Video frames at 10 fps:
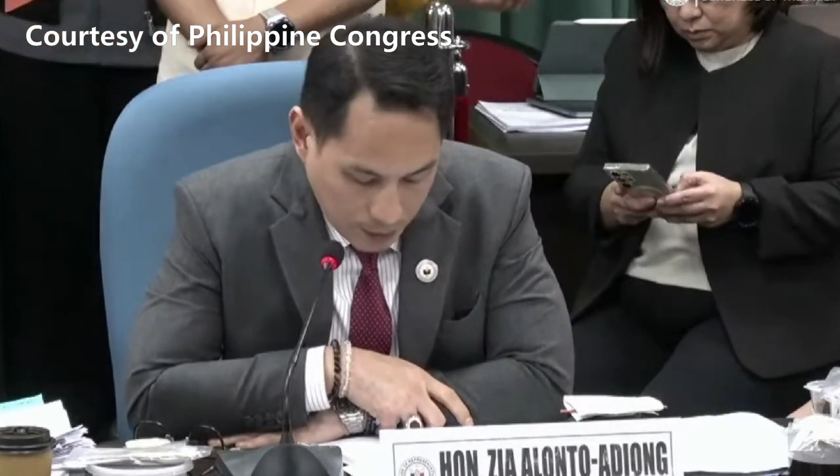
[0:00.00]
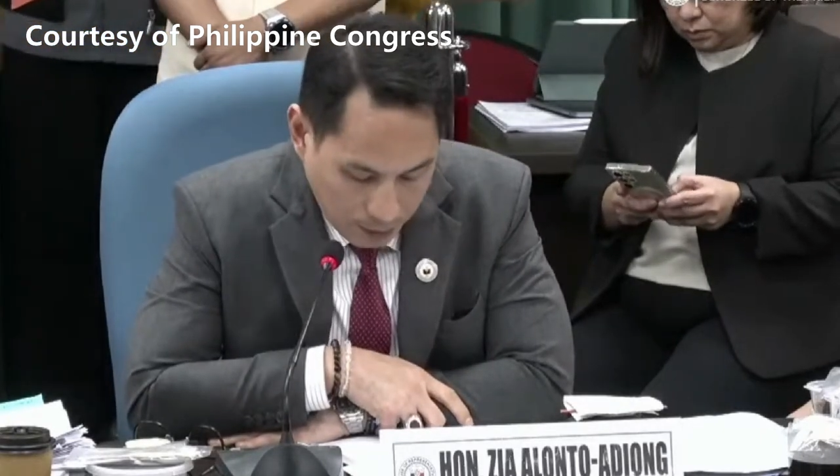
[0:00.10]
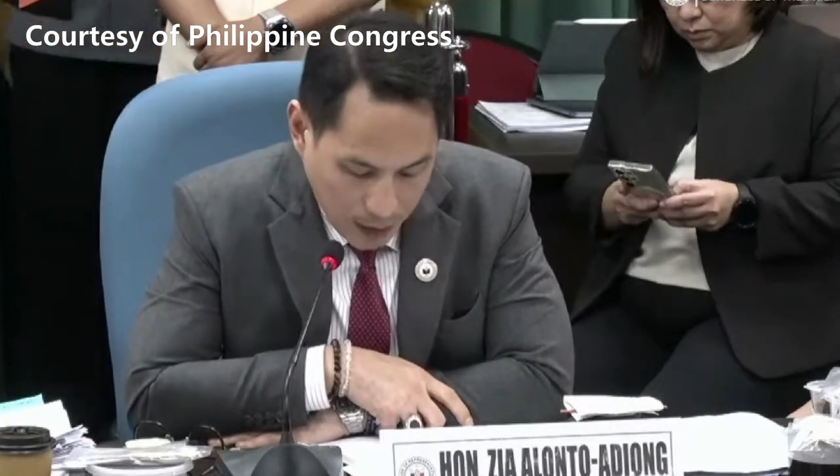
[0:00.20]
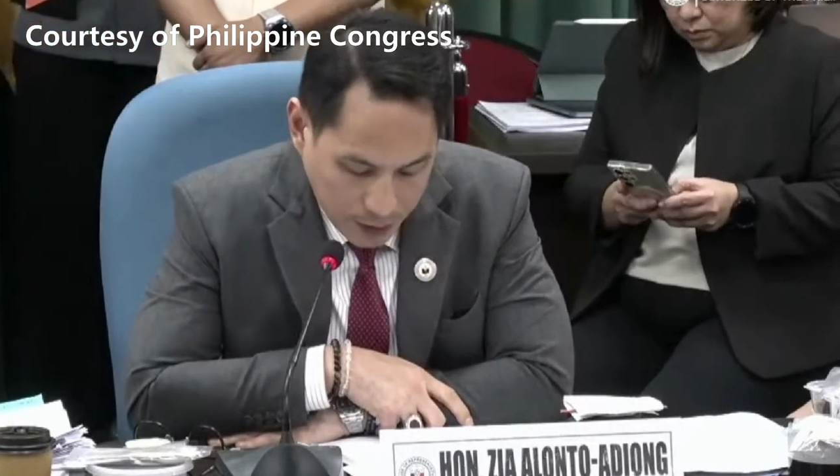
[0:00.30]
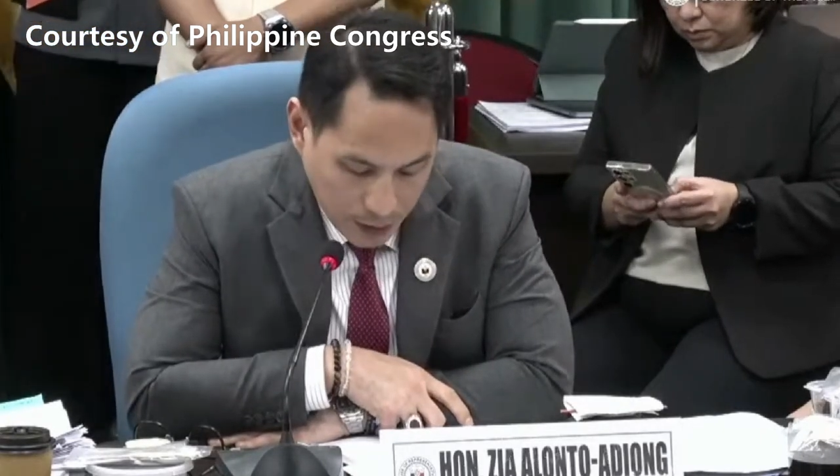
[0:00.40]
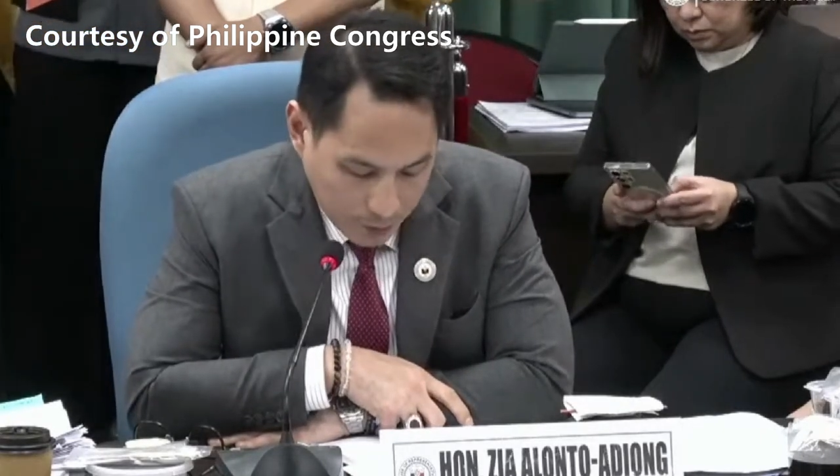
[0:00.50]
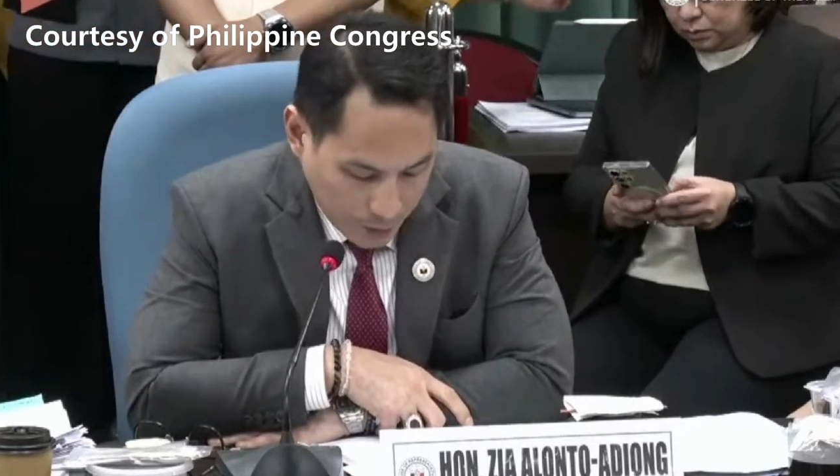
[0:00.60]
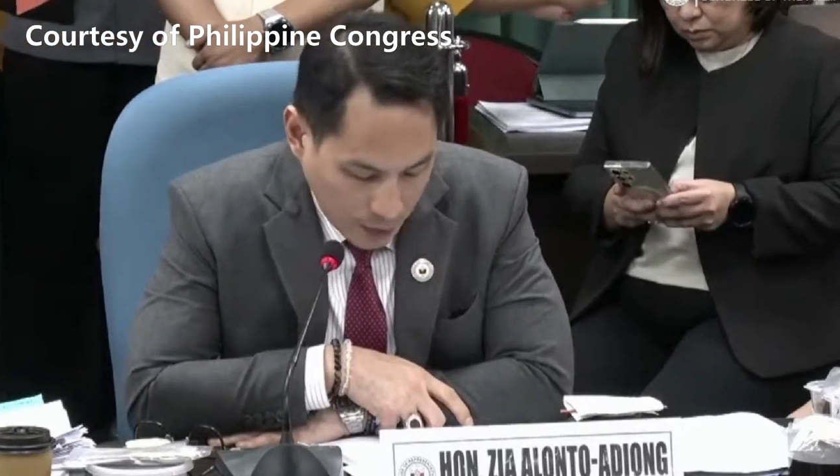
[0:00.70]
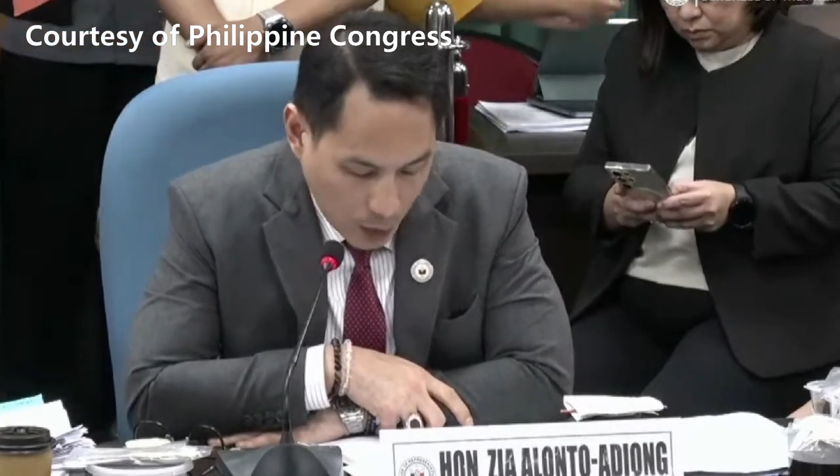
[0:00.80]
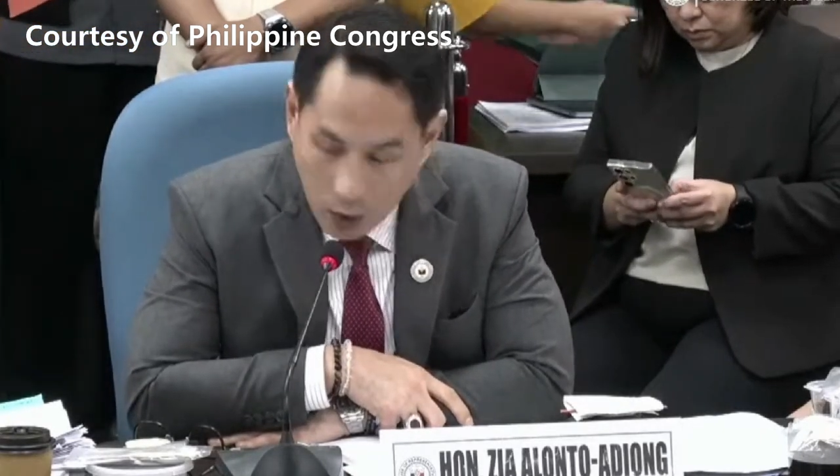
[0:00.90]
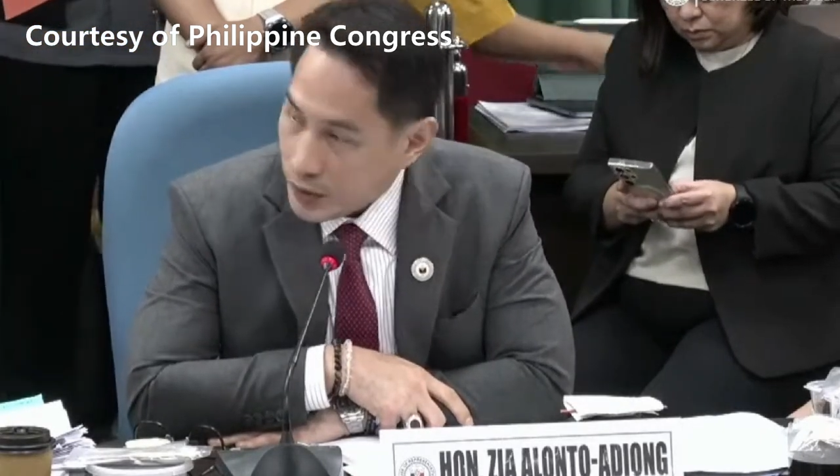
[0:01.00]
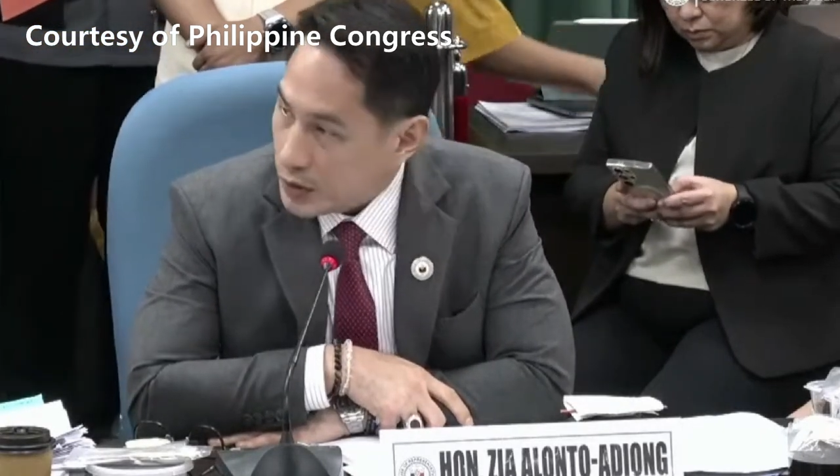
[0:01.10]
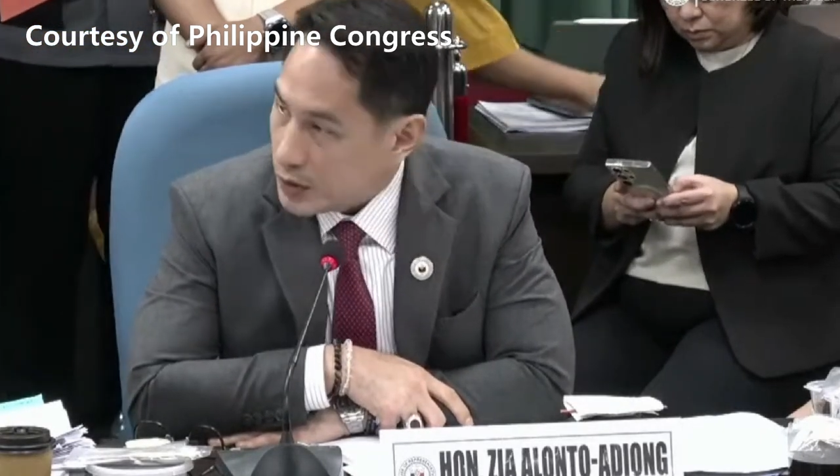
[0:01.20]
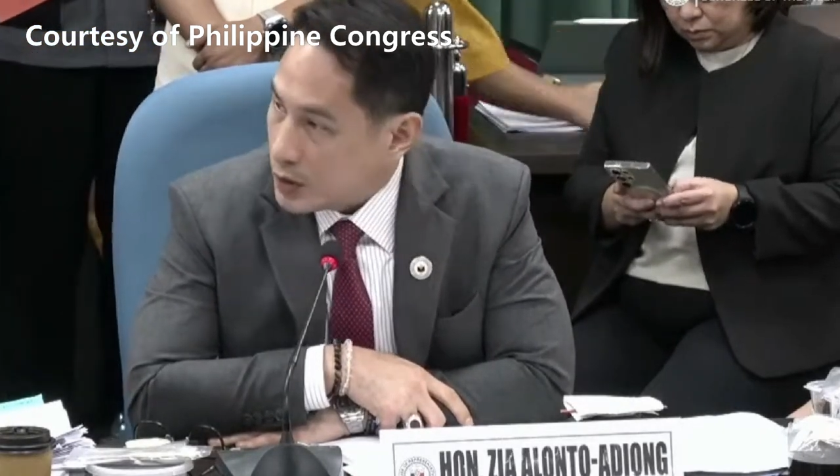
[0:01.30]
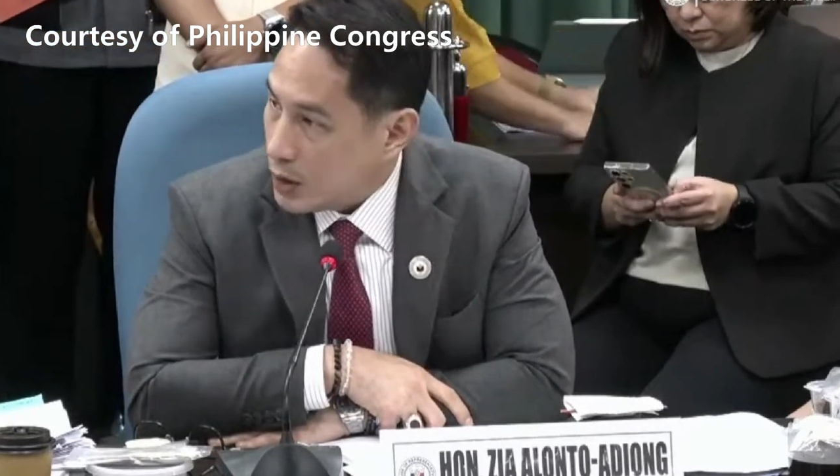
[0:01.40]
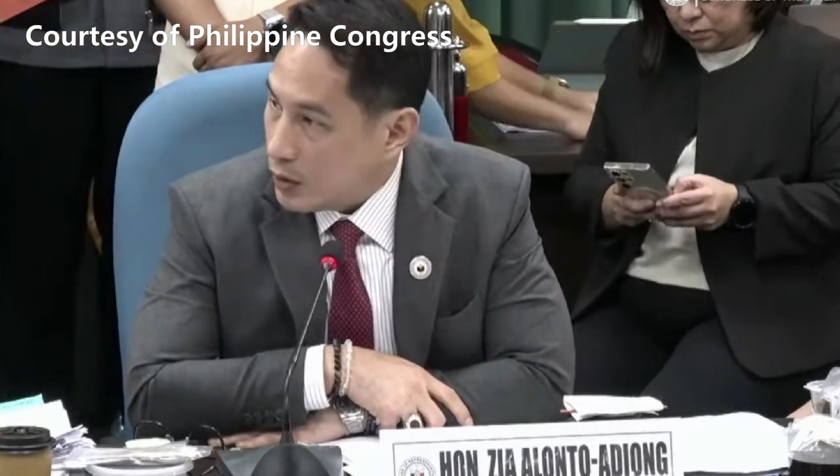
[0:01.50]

budget for the Office